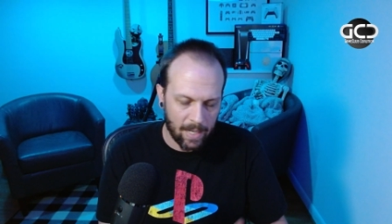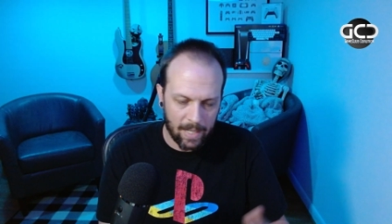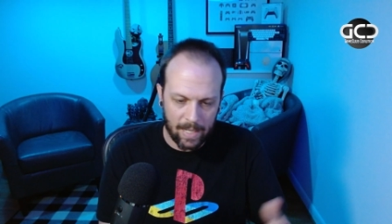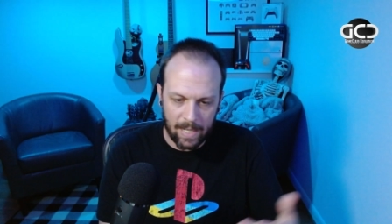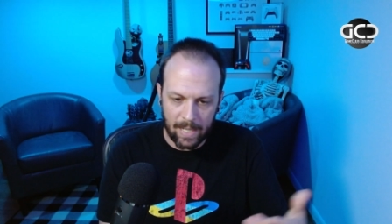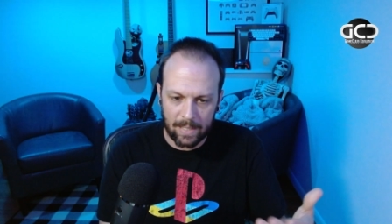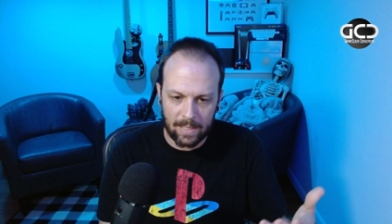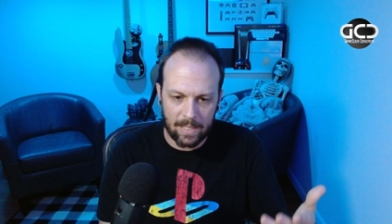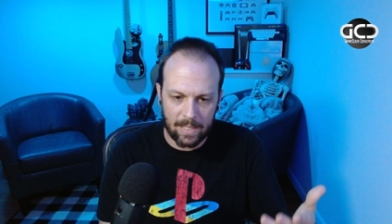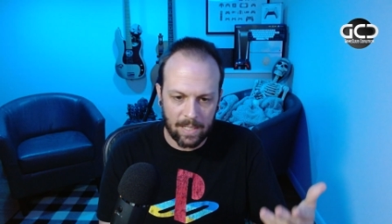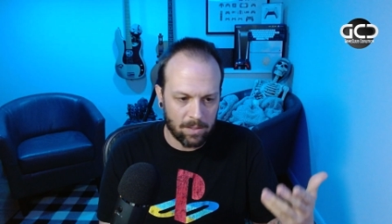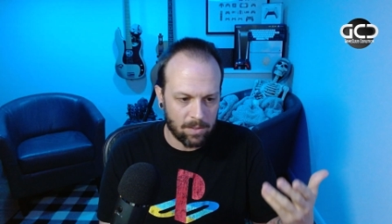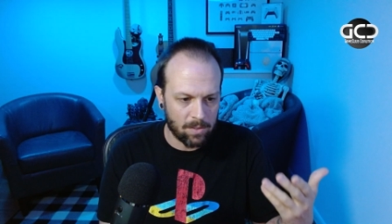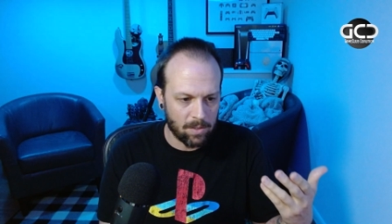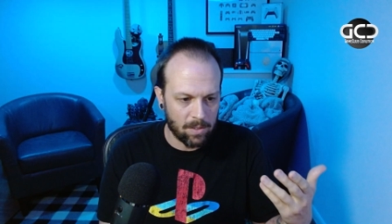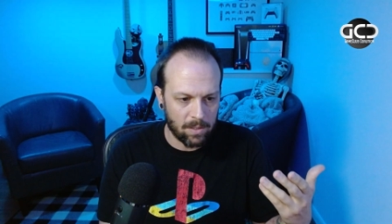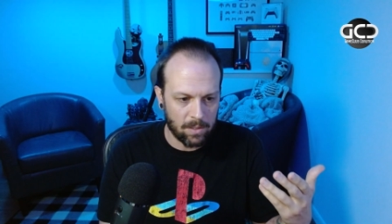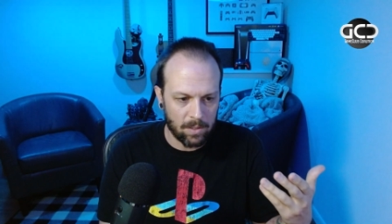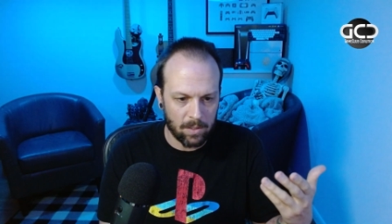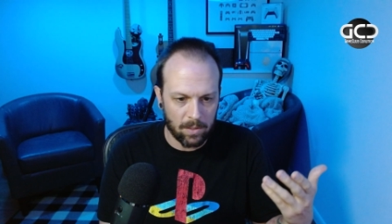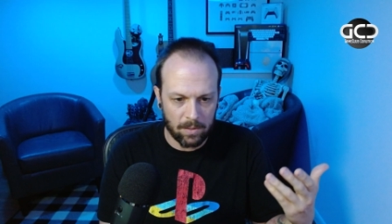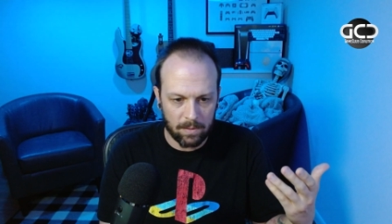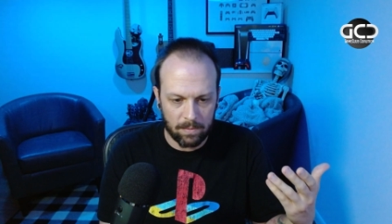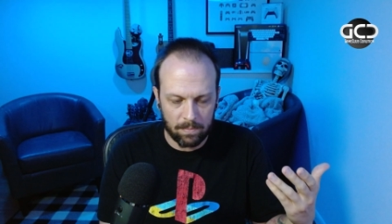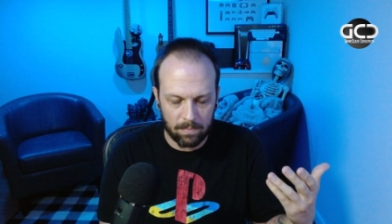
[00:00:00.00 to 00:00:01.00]
I got that
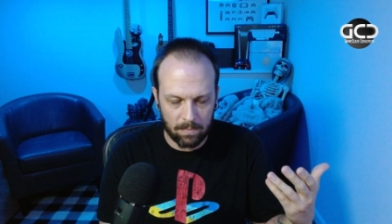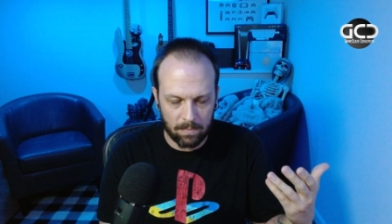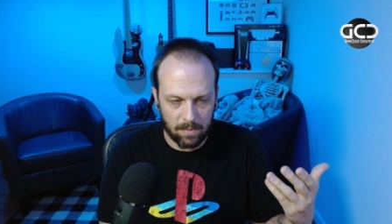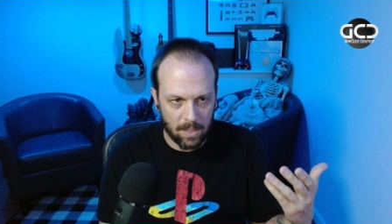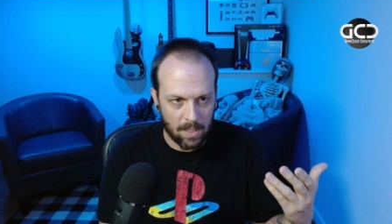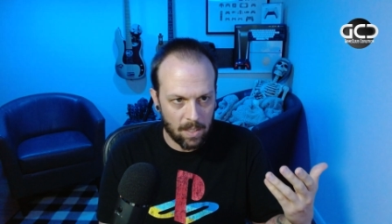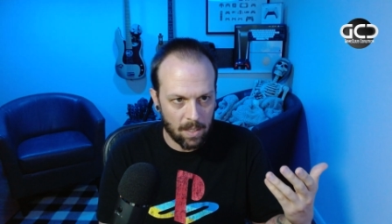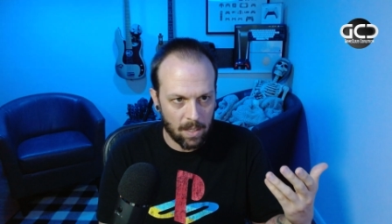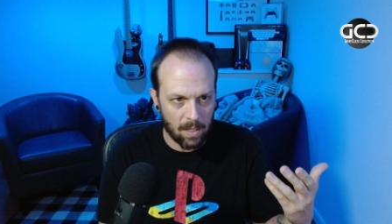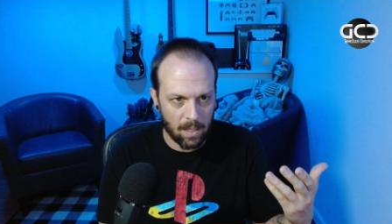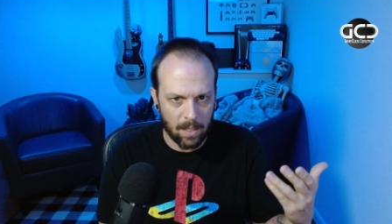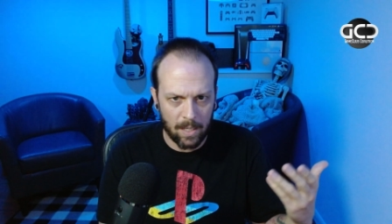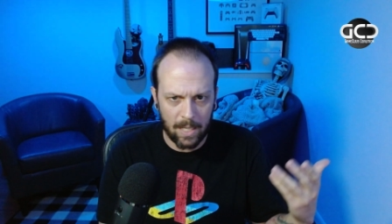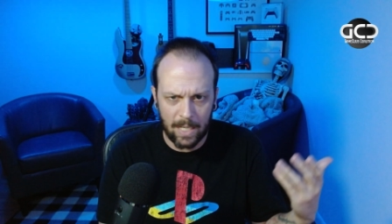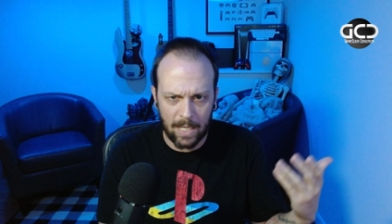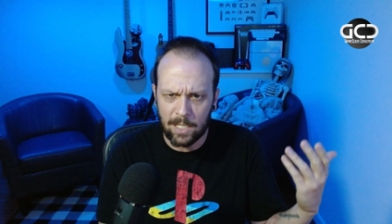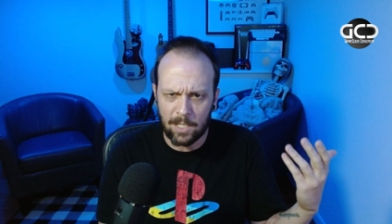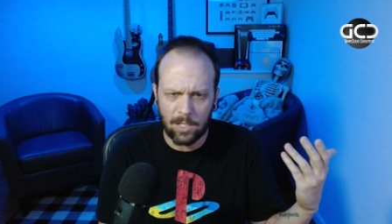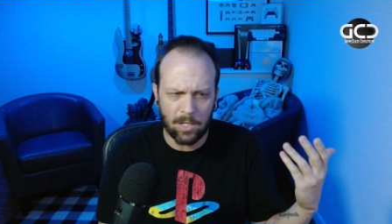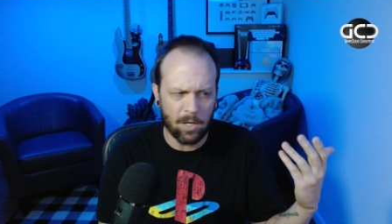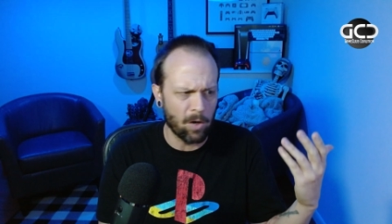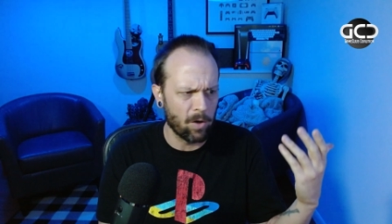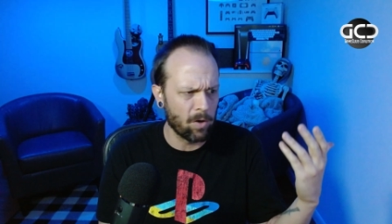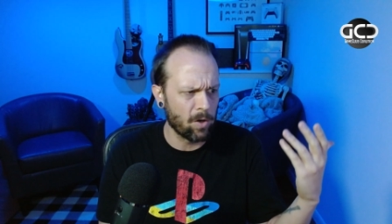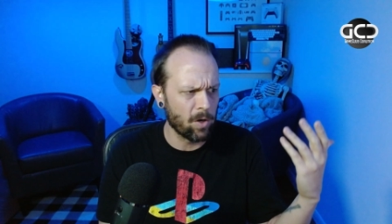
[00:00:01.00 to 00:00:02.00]
during the
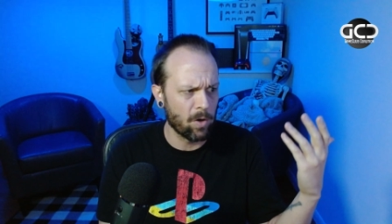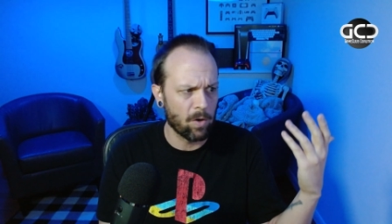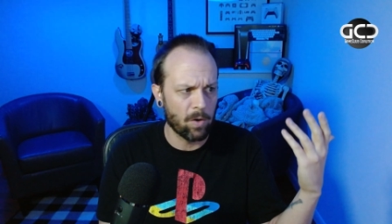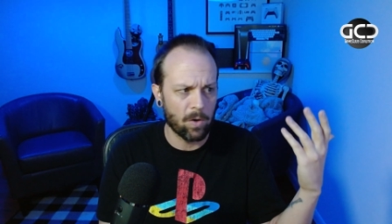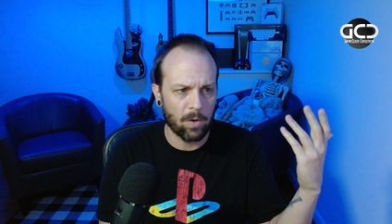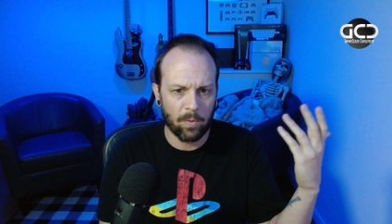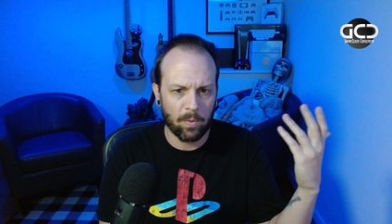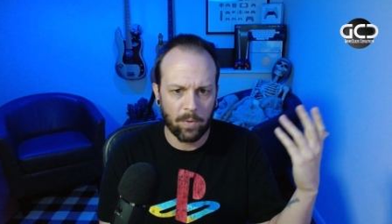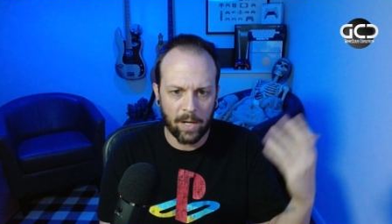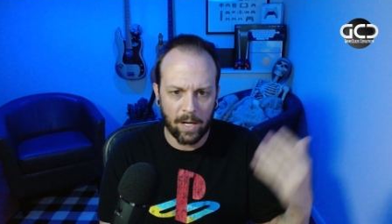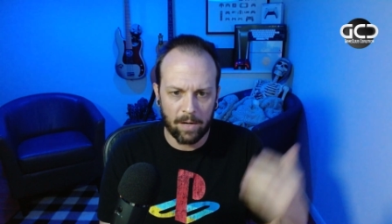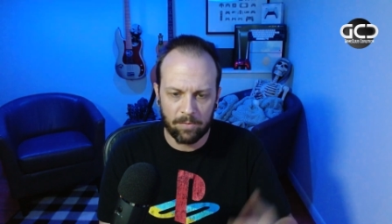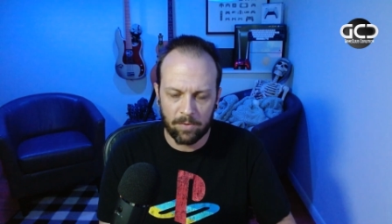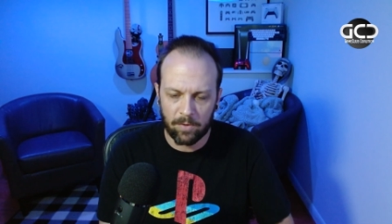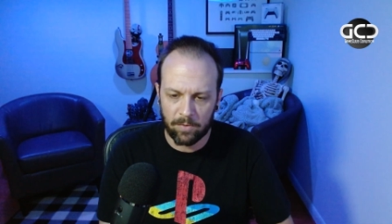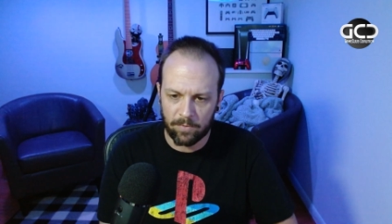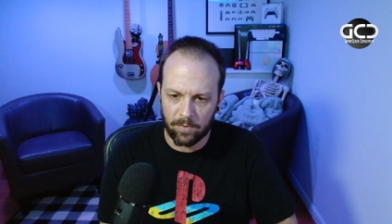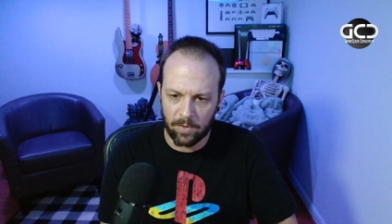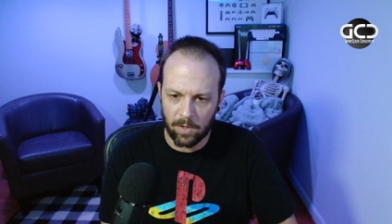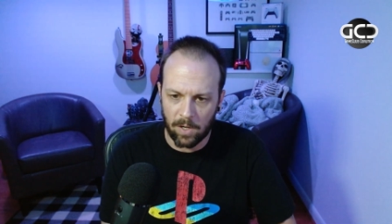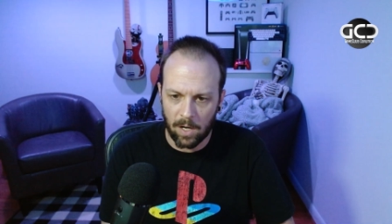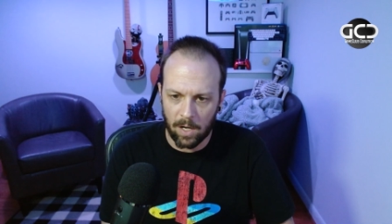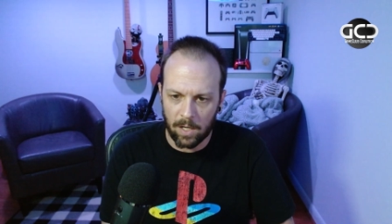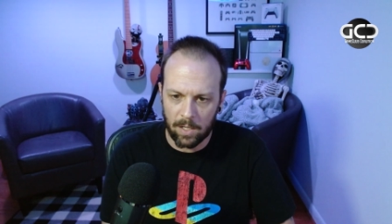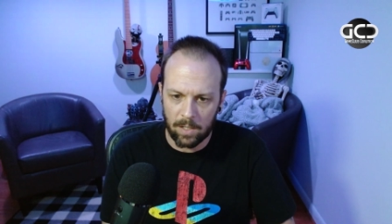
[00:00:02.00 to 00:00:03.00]
Indiegogo or whatever
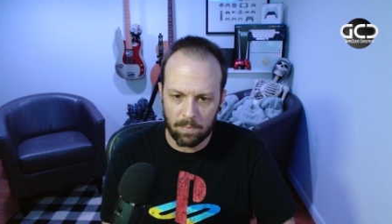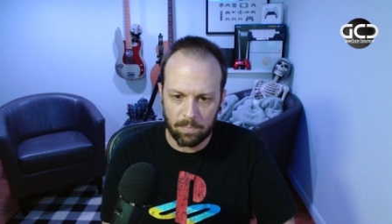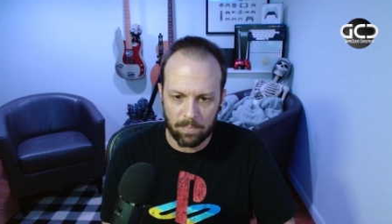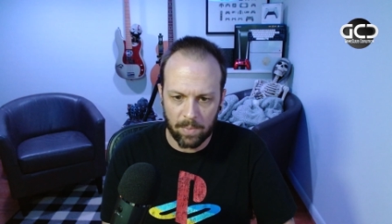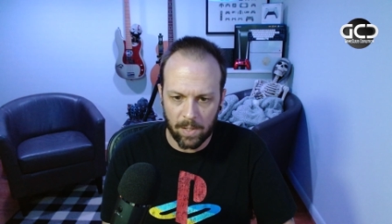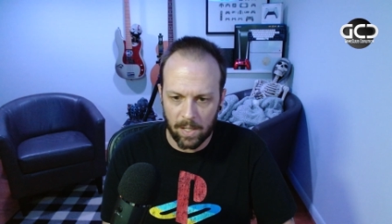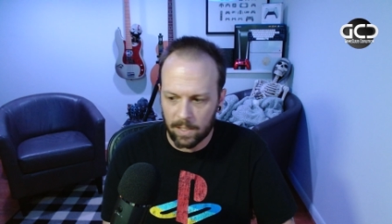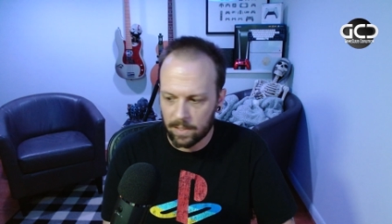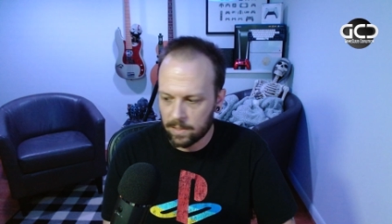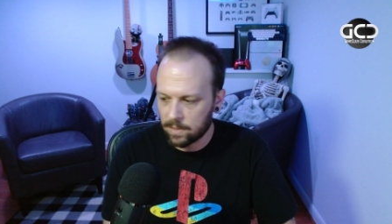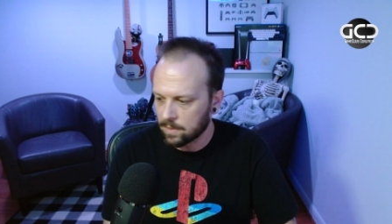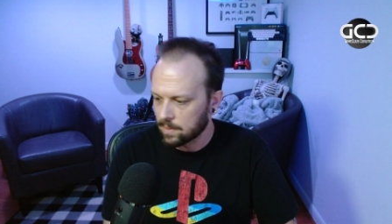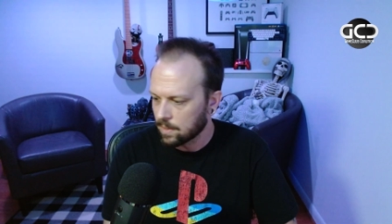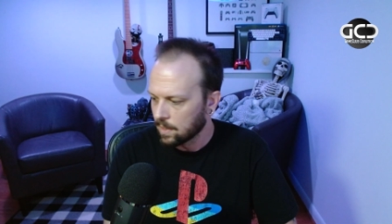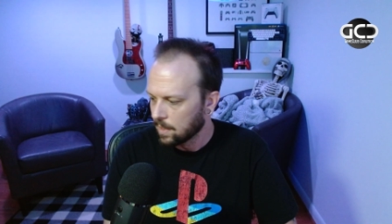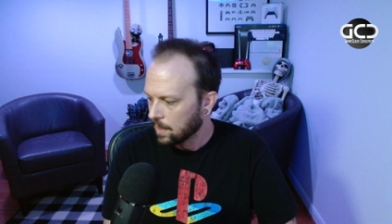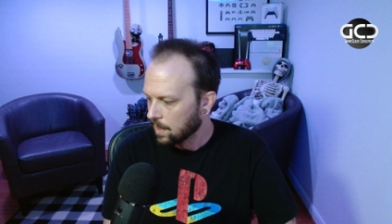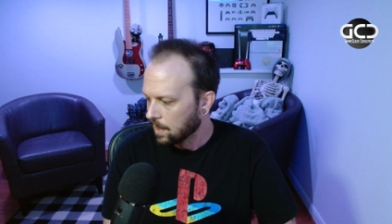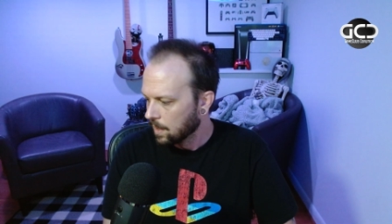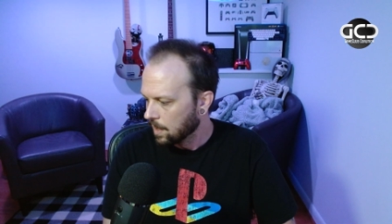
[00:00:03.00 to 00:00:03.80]
for $100.